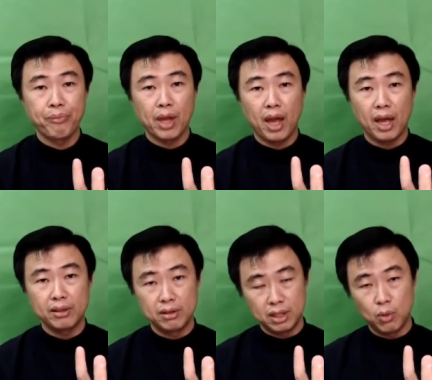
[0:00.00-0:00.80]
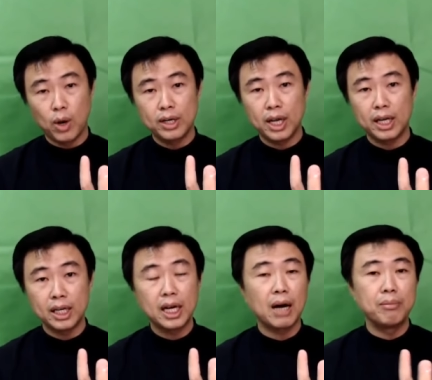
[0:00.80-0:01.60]
And the one that is
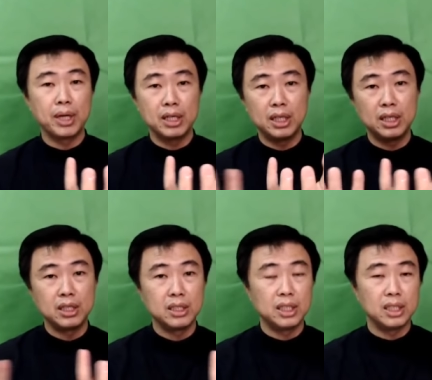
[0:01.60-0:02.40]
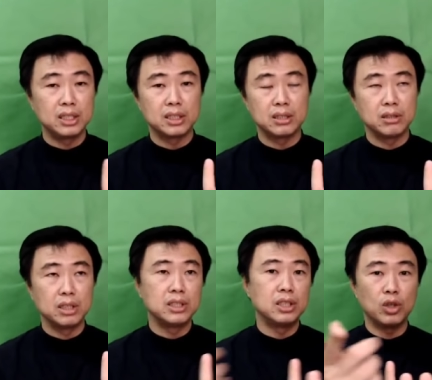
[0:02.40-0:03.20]
coming in is
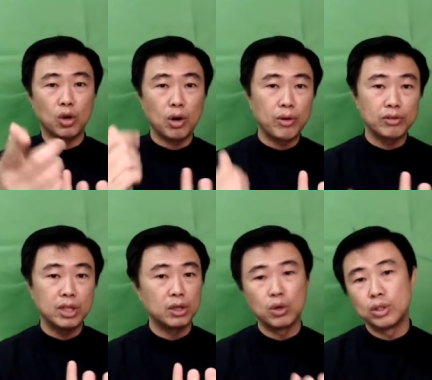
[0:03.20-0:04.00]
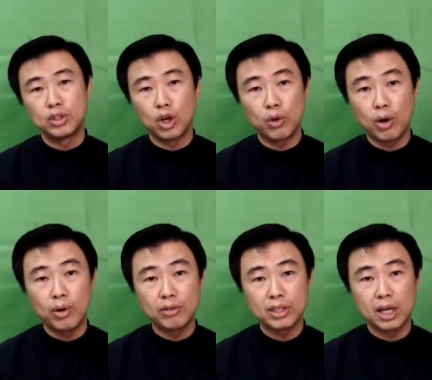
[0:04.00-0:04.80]
is it your wealth star? No, it's not
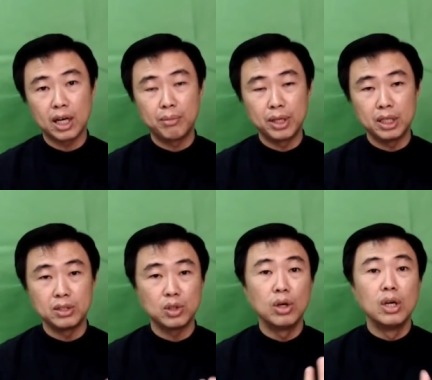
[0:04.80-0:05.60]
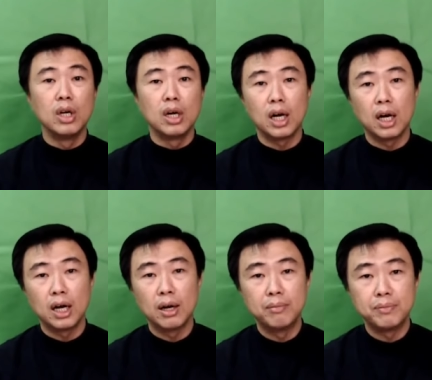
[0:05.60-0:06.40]
wealth star coming in. So
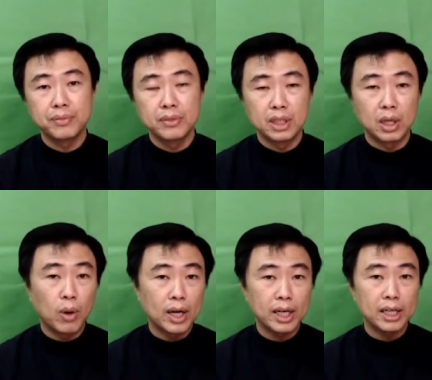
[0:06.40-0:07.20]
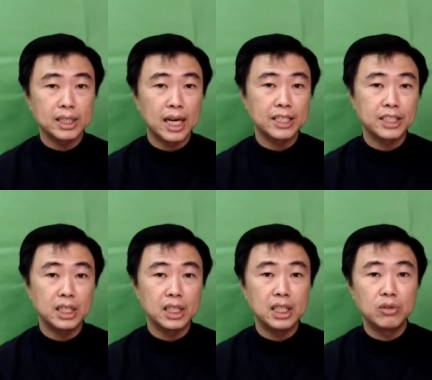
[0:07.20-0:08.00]
um, the one that is
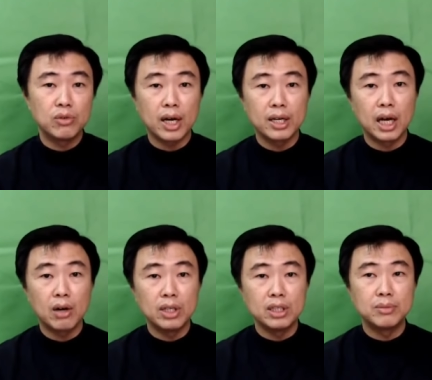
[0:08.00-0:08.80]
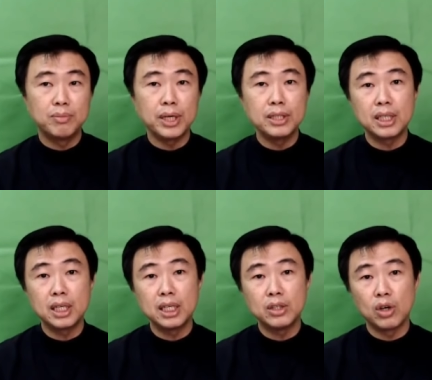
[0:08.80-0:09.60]
clashing in right now is
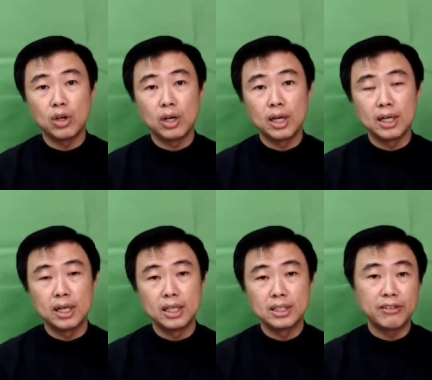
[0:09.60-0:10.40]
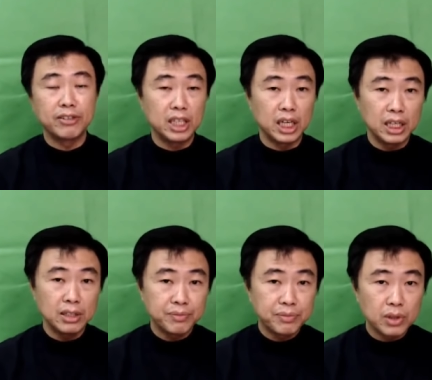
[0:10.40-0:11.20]
basically your uh, seven killing,
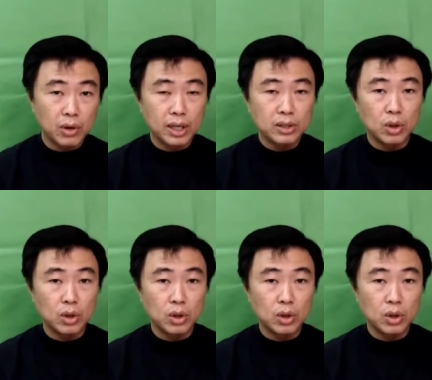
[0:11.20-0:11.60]
right?